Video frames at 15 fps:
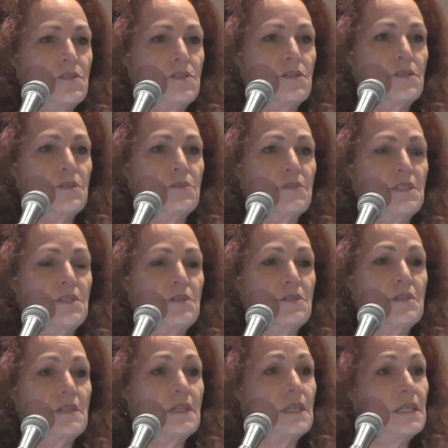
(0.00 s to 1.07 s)
to
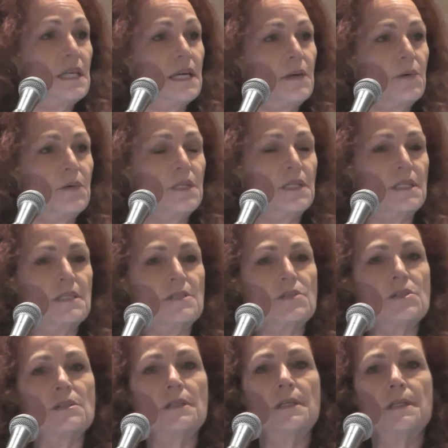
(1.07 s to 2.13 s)
reducing
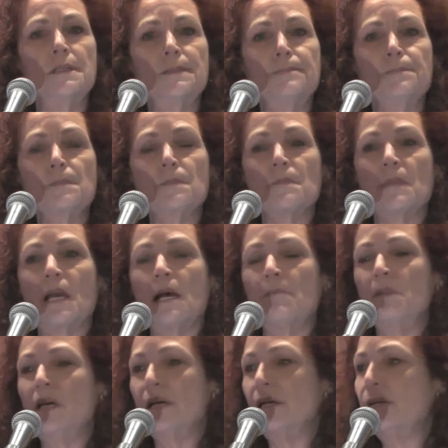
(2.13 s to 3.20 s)
inequities,
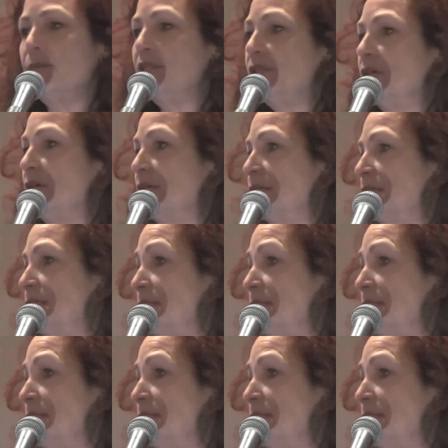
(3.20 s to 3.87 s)
I'm not going to be talking